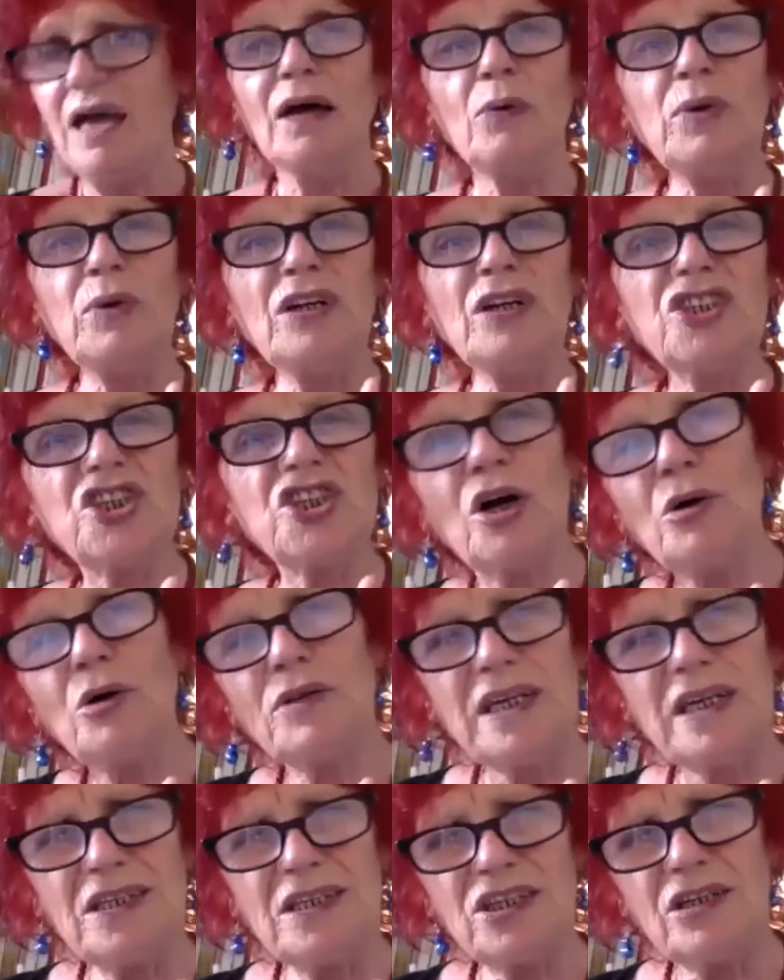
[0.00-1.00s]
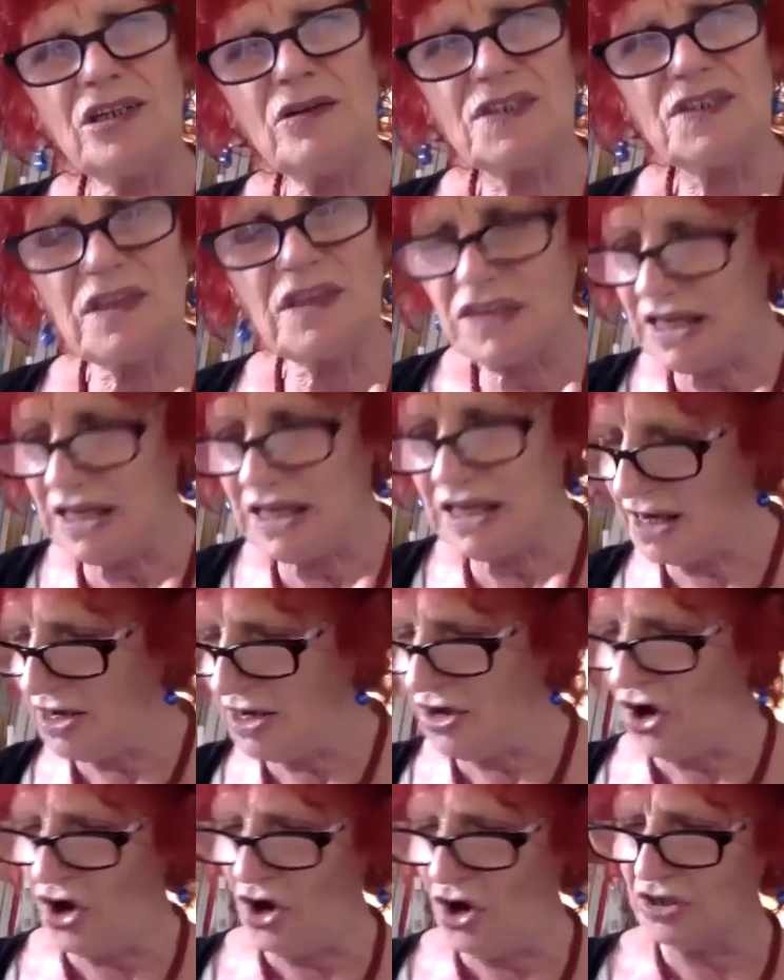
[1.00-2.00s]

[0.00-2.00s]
We'll show these youths a thing or